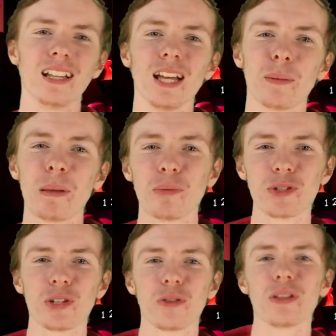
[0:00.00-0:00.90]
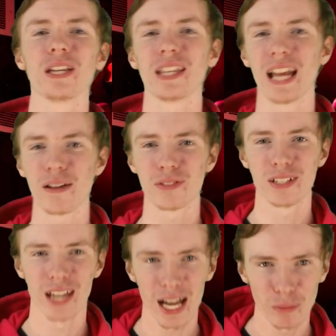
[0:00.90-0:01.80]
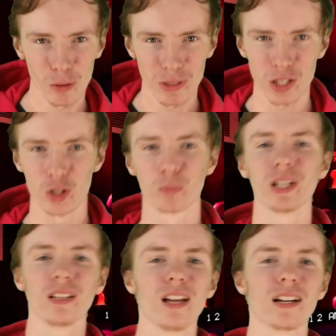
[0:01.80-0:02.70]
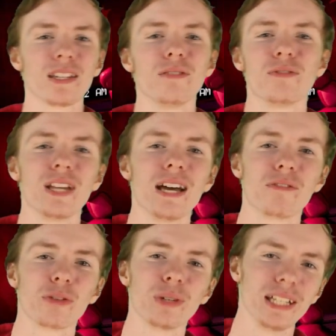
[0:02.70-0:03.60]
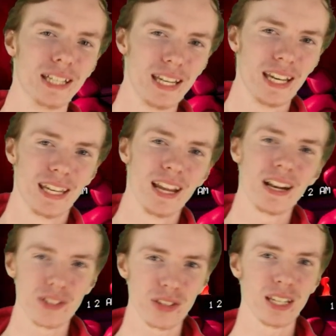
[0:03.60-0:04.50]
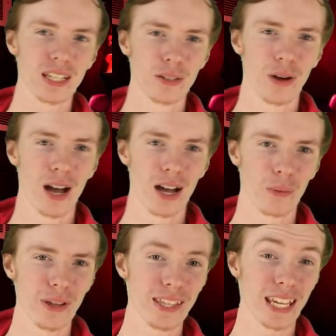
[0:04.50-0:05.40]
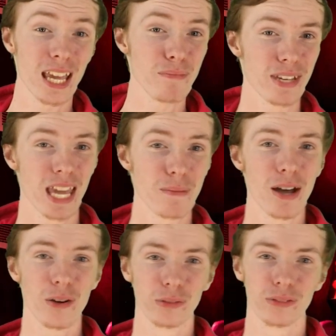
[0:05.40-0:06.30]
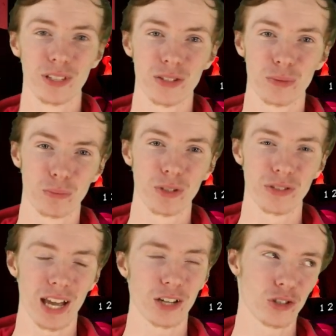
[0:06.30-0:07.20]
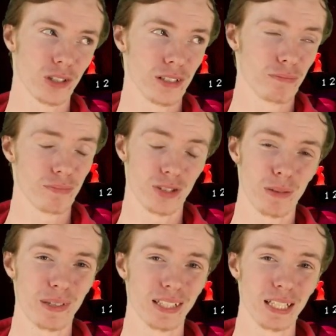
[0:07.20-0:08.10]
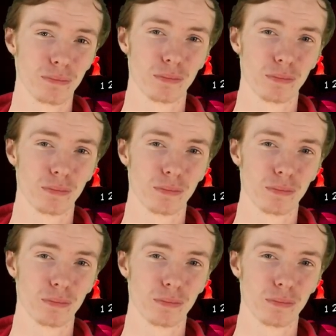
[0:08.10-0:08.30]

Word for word: A lot of people still think that Afton died while being spring-locked in FNAF 3, and honestly, uh, when the game came out, this was actually seemingly